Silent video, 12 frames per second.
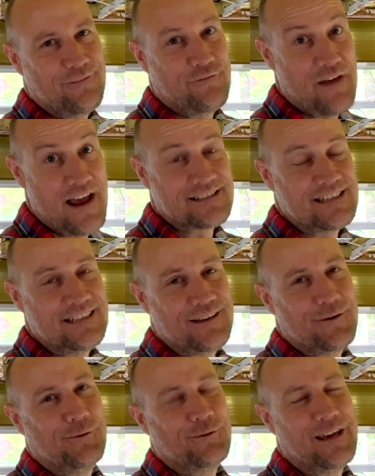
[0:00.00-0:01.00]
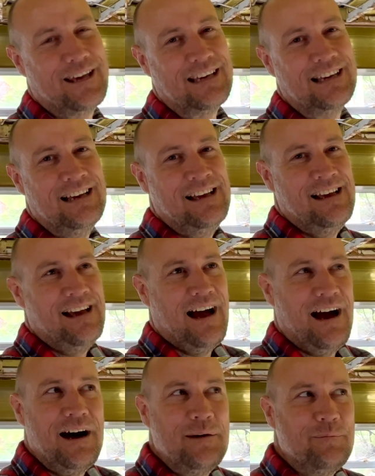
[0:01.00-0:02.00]
fancy, cool gear,
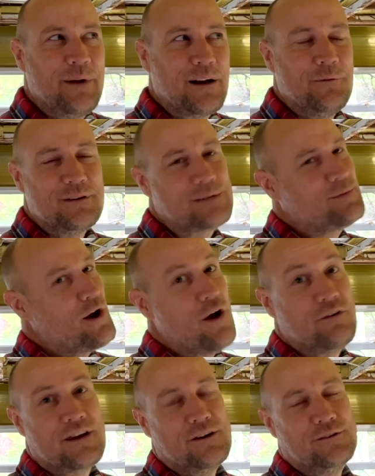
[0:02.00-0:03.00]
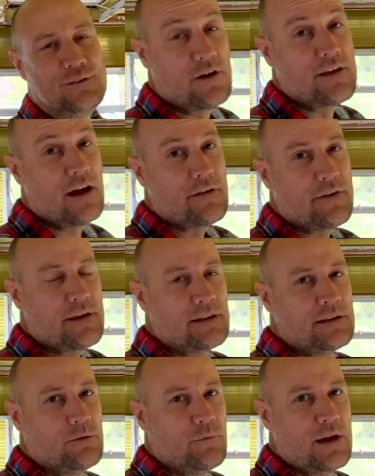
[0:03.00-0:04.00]
but it would just be overkill. The other
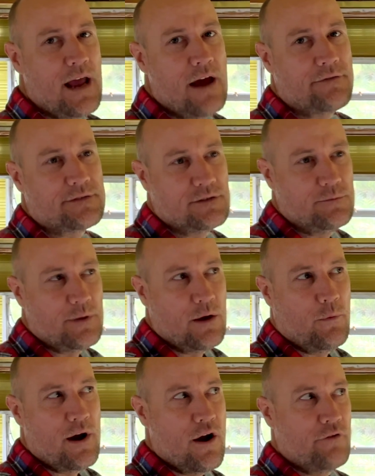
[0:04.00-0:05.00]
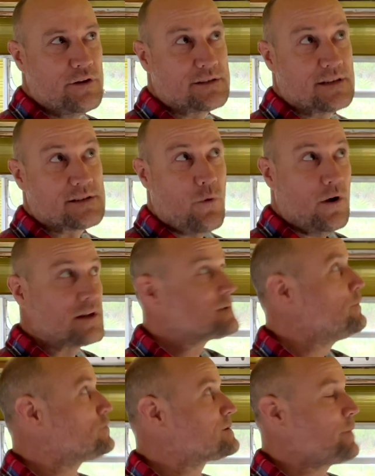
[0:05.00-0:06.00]
thing that we have to be aware of is it's quite a
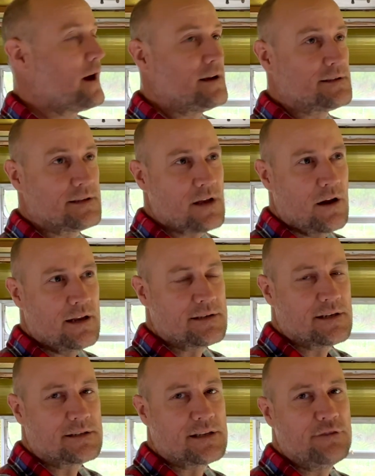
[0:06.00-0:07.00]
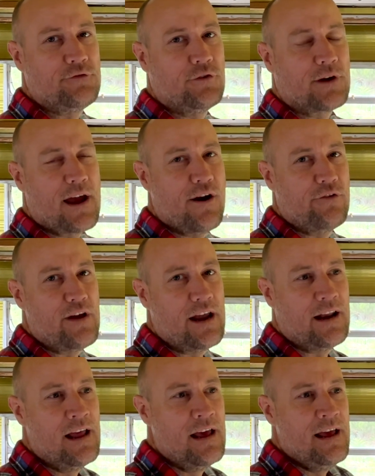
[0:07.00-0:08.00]
small space. It's only a 16-foot
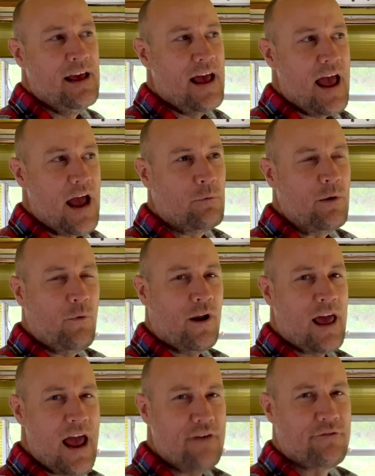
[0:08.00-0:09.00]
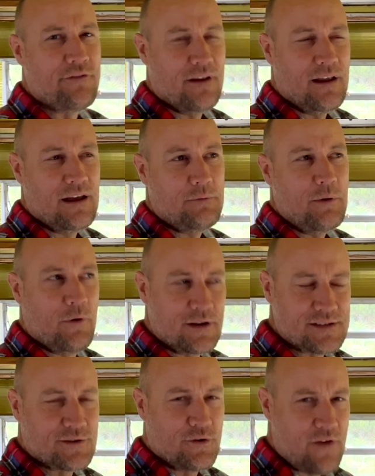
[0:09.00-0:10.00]
caravan, and we want to
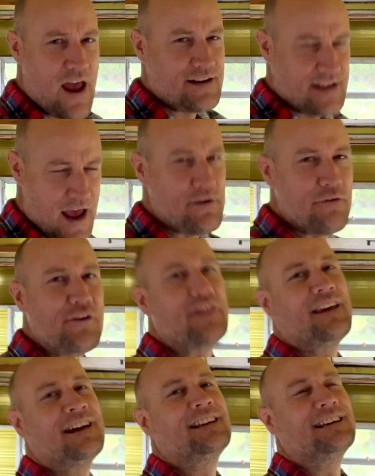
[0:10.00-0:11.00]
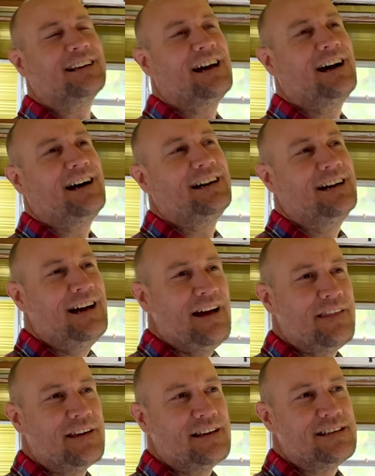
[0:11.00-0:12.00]
have everything in it
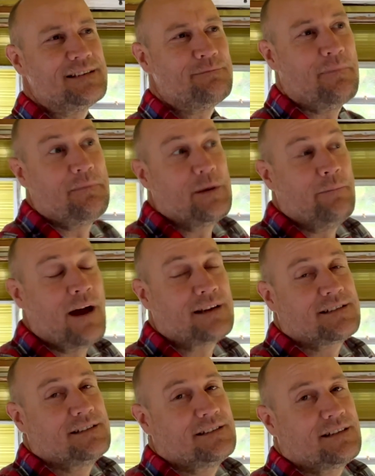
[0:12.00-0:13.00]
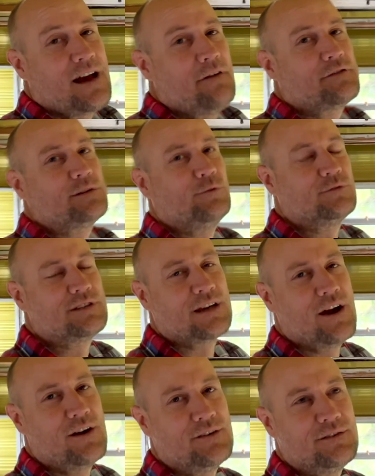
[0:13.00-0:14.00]
that makes it comfortable to
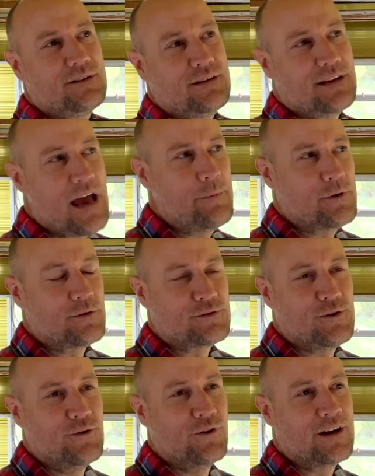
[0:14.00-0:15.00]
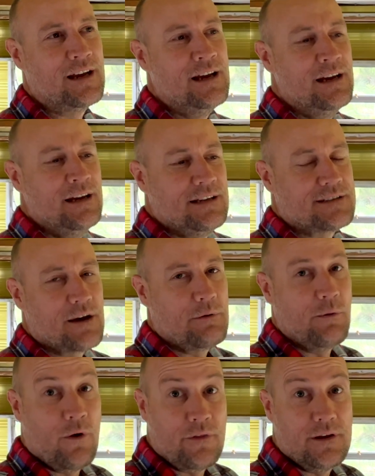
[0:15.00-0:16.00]
go camping or touring. So
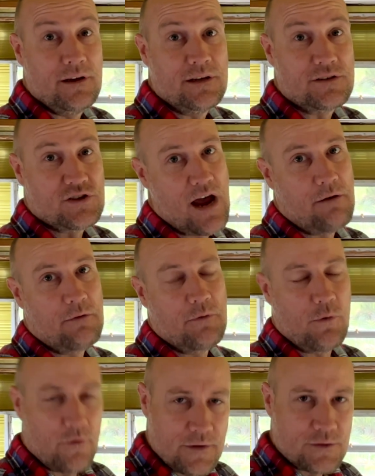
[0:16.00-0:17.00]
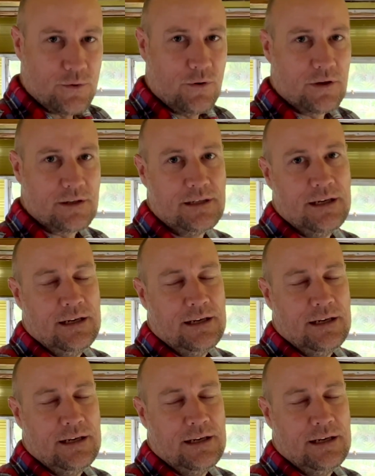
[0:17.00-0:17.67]
we want the shower, we want the toilet.